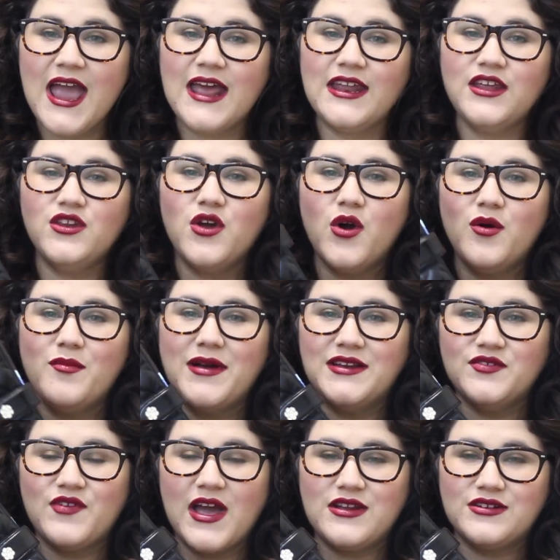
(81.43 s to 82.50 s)
and I know my
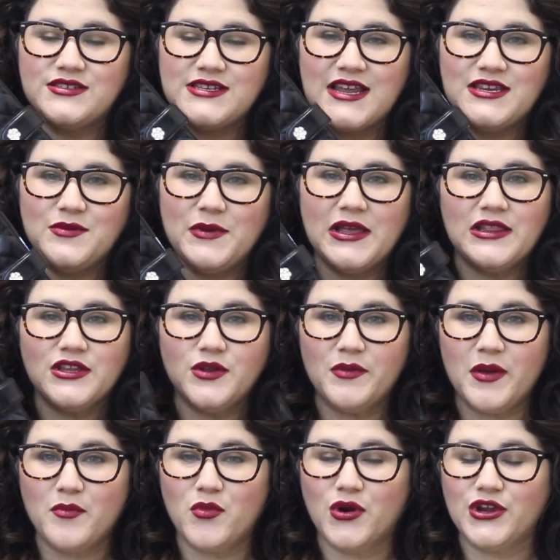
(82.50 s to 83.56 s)
dividers tend to be a little
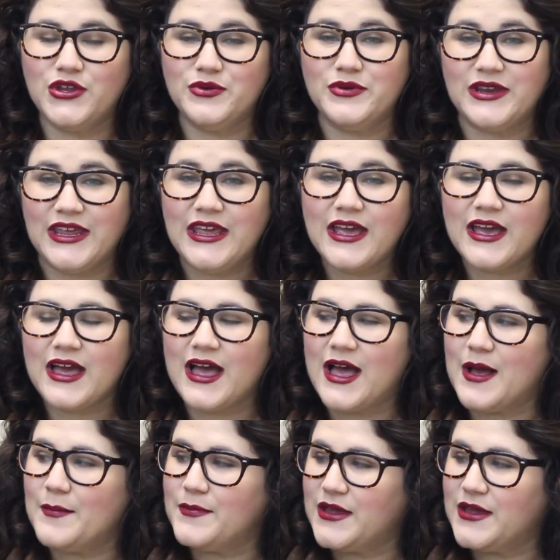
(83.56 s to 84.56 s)
bit more unique um,